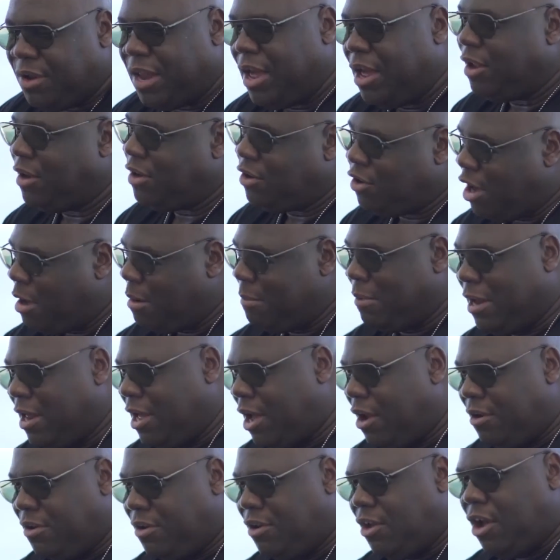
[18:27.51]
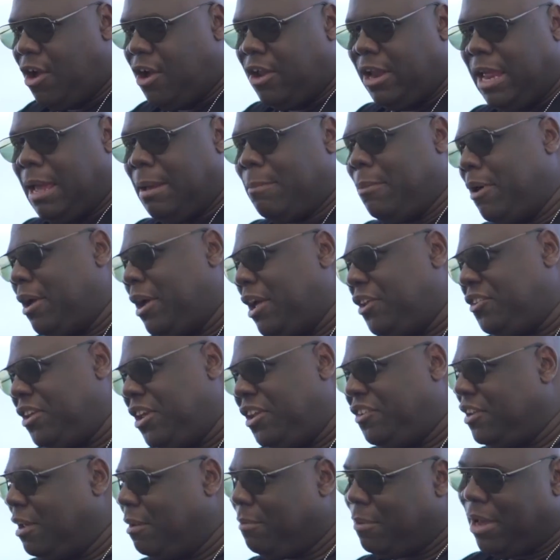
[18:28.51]
that not only am I a
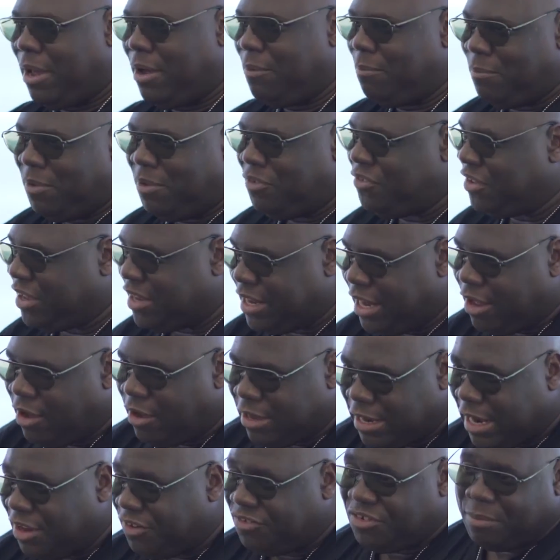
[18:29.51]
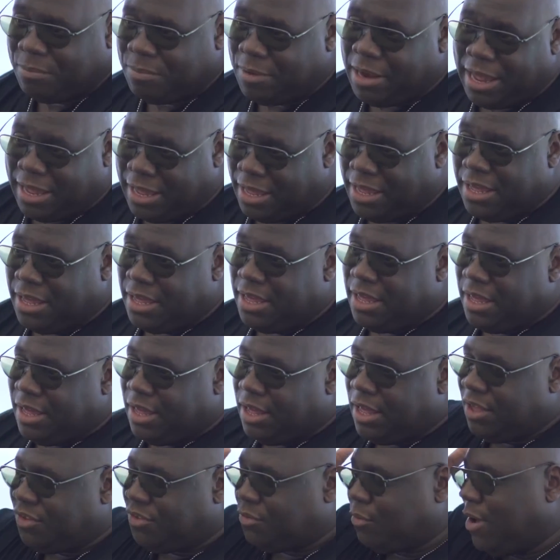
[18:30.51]
DJ, but musically I can actually play
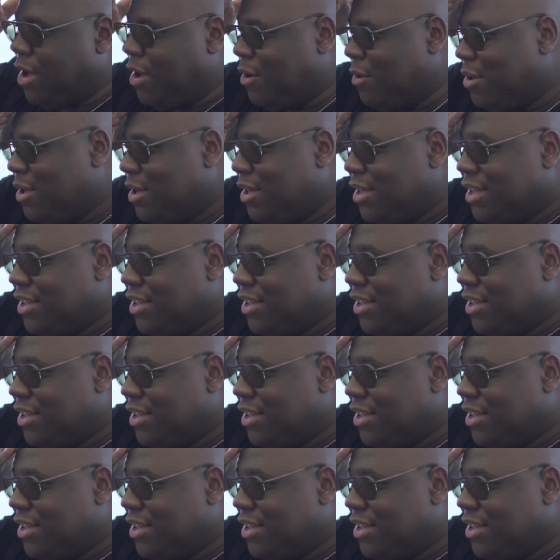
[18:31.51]
as well.